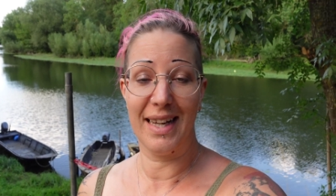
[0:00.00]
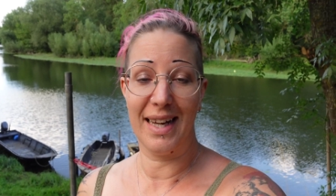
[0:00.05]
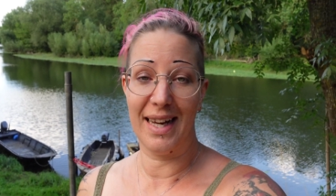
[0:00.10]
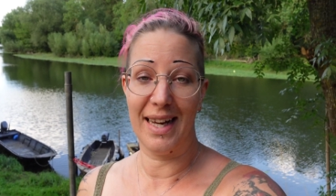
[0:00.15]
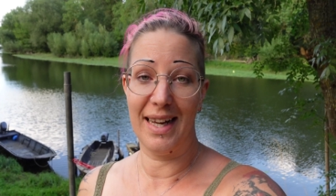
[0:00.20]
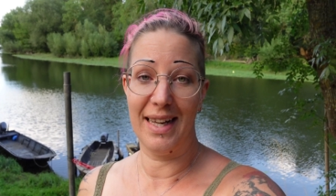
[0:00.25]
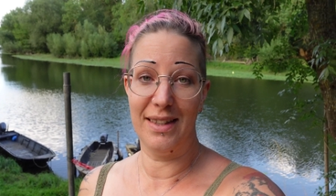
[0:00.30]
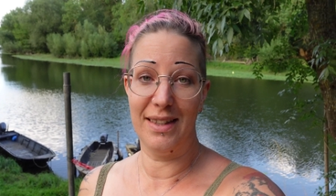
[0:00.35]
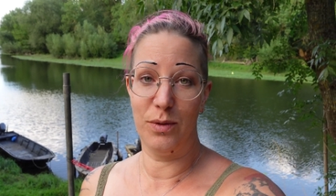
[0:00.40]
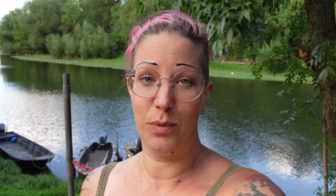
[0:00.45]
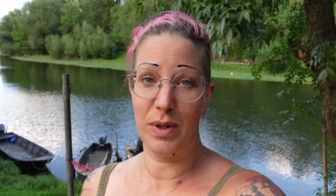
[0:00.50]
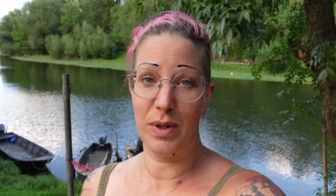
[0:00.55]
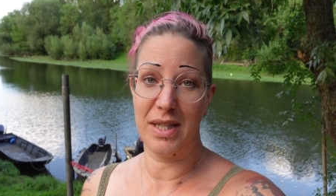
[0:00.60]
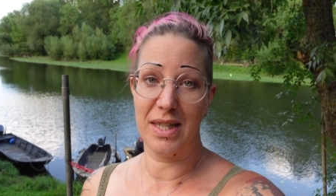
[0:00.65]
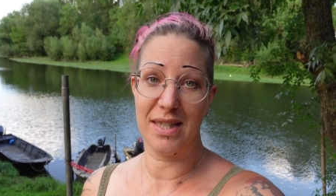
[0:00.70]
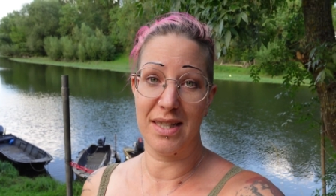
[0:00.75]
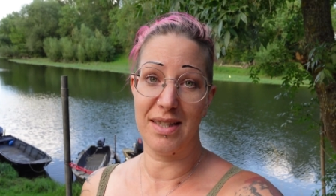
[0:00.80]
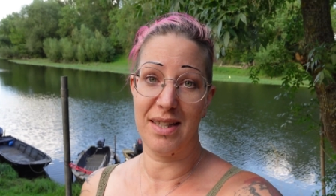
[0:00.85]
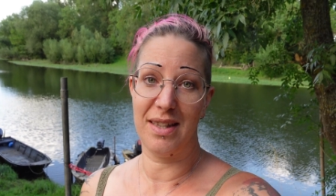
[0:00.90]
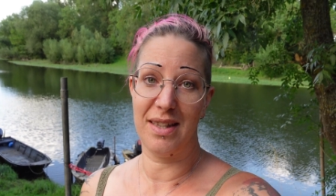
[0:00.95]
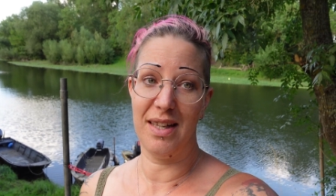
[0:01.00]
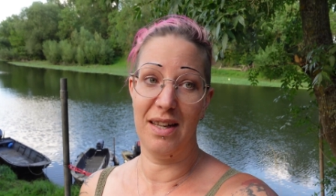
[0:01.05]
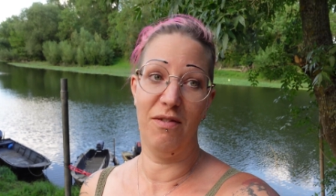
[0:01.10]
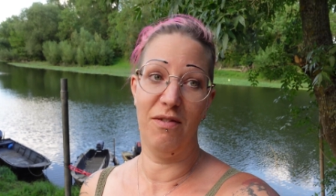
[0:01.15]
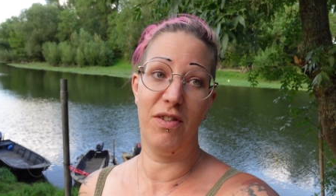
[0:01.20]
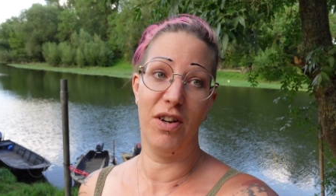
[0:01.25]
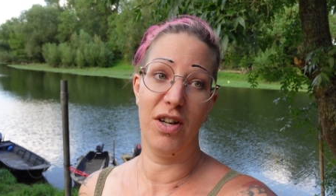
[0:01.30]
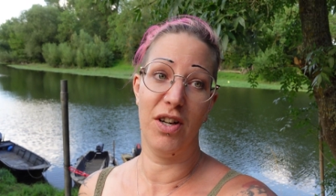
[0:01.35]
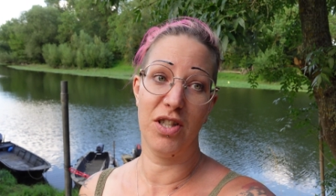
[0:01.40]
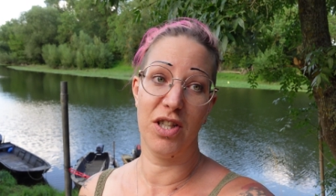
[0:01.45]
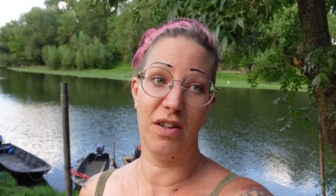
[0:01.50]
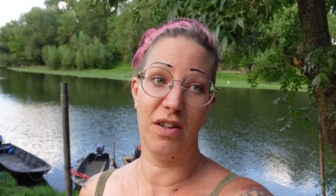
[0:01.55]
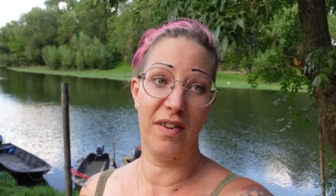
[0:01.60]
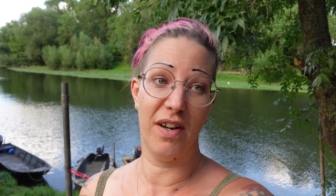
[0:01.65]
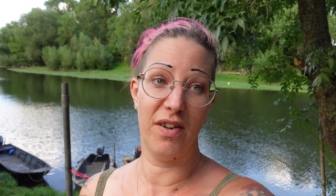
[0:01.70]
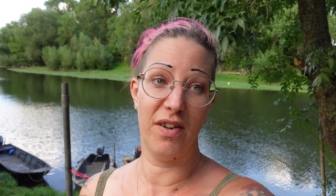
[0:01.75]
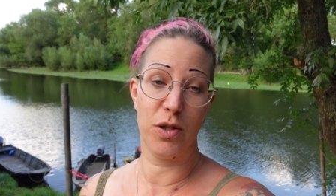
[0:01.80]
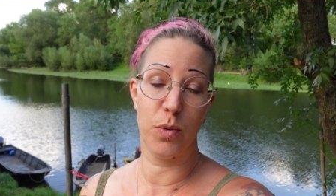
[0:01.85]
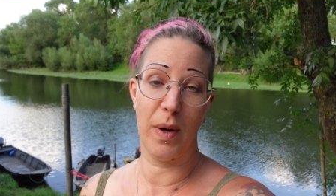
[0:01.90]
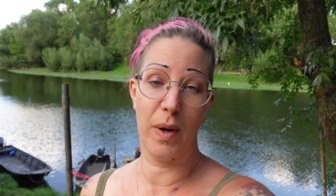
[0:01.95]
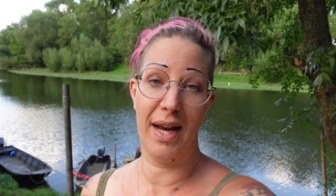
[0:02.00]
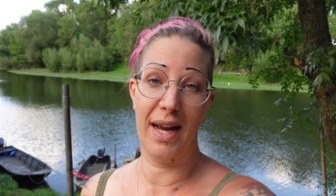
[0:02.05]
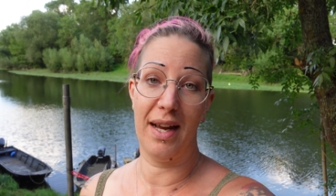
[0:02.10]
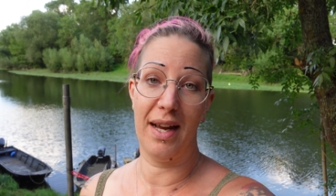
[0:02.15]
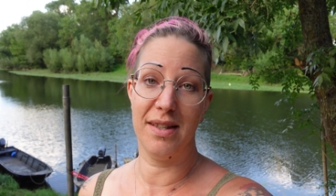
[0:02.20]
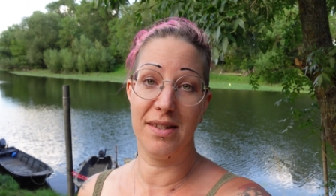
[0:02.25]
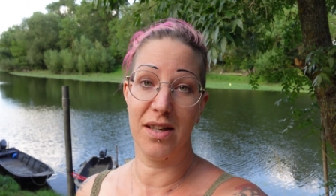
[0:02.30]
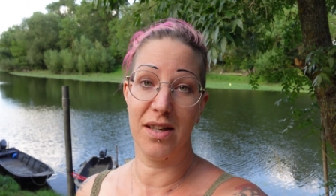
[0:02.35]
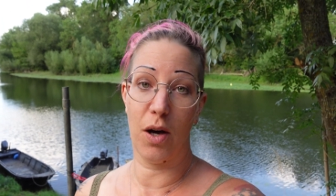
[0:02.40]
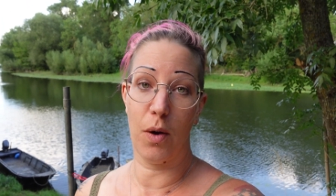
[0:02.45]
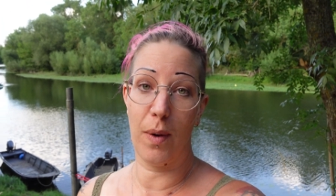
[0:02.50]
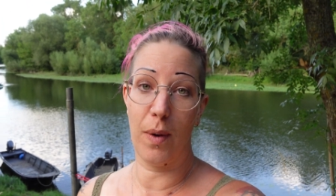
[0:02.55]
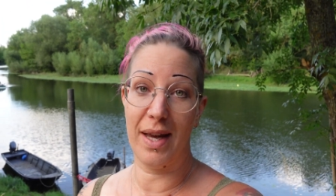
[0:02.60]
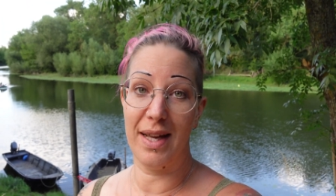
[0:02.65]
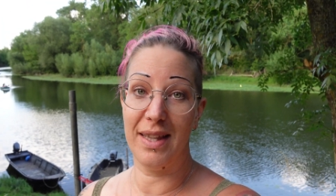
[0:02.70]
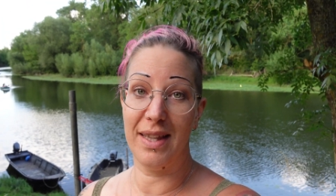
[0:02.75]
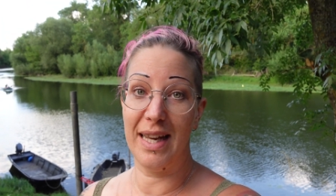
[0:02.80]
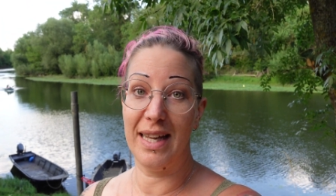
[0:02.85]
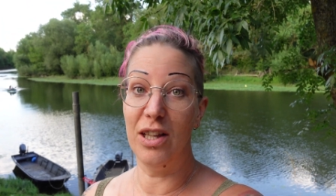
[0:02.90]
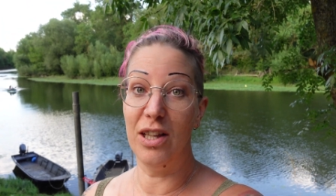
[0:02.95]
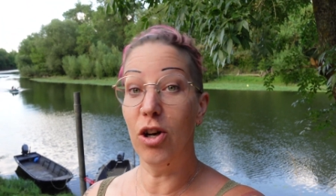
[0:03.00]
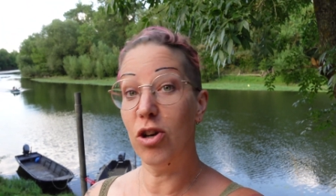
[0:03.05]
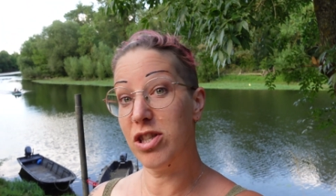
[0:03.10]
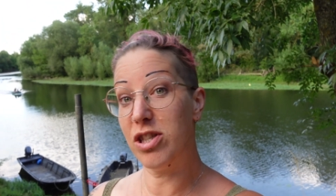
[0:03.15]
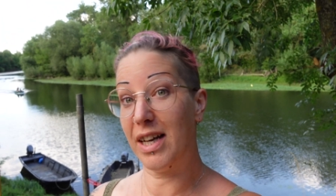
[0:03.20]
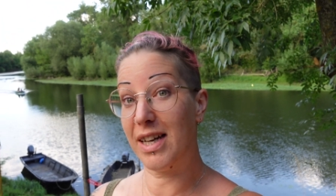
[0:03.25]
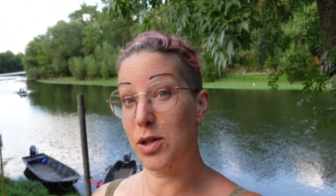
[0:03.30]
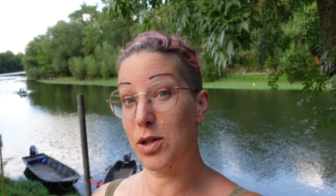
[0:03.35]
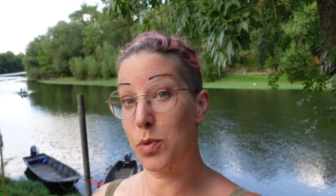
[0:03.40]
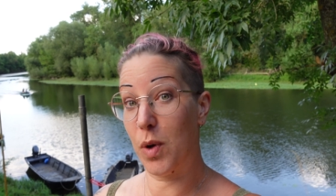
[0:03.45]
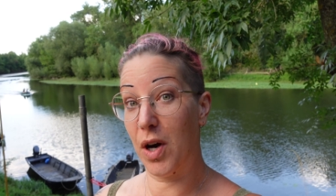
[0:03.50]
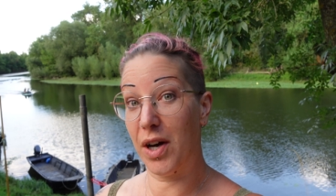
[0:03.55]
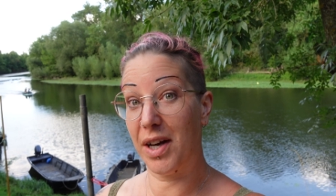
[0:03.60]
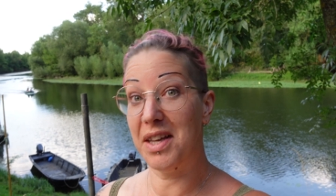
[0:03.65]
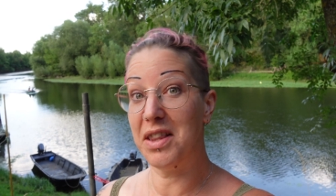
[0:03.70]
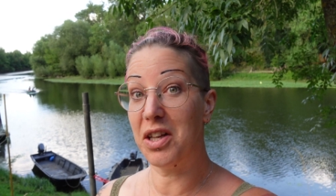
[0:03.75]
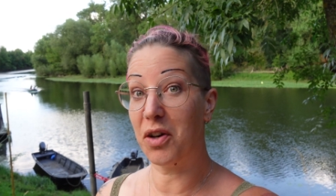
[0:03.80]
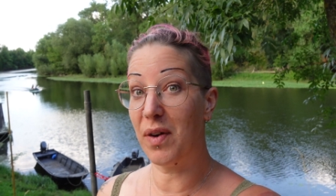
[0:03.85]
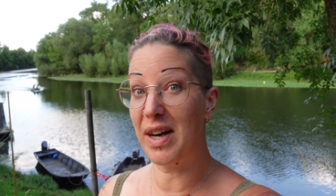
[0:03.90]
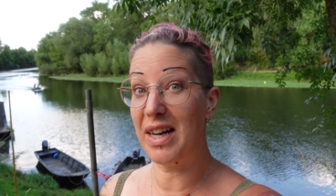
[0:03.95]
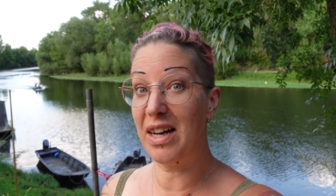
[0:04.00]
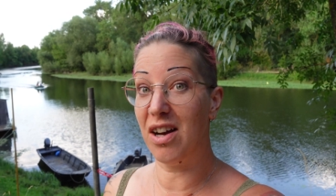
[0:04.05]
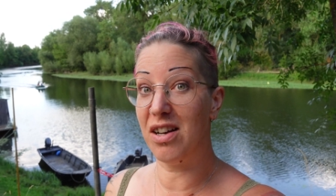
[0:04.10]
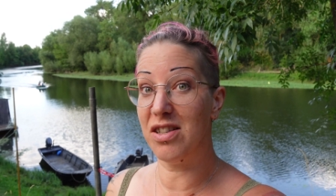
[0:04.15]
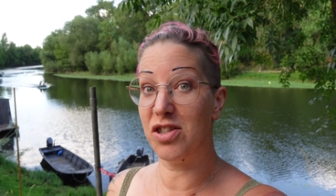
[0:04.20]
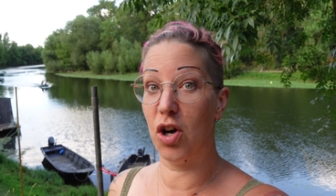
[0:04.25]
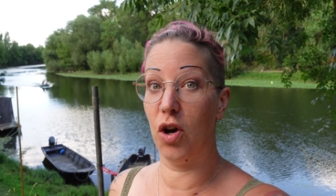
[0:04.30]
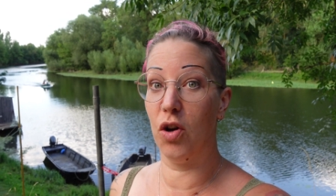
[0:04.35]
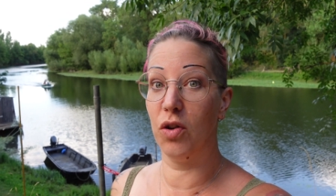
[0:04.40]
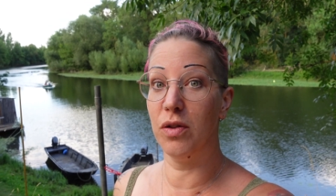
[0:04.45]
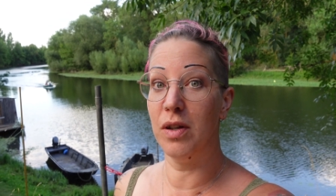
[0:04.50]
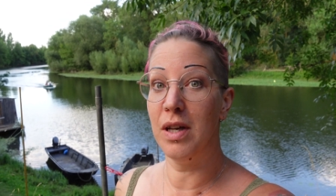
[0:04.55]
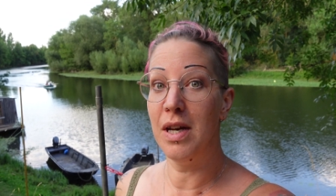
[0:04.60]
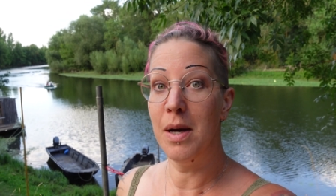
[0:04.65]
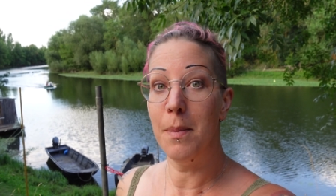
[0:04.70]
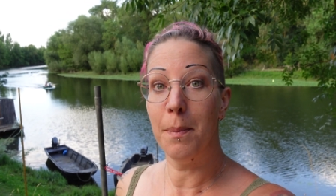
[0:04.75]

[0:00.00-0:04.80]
and we tested the inverter various ways, so it looks like it's working, the green light's on,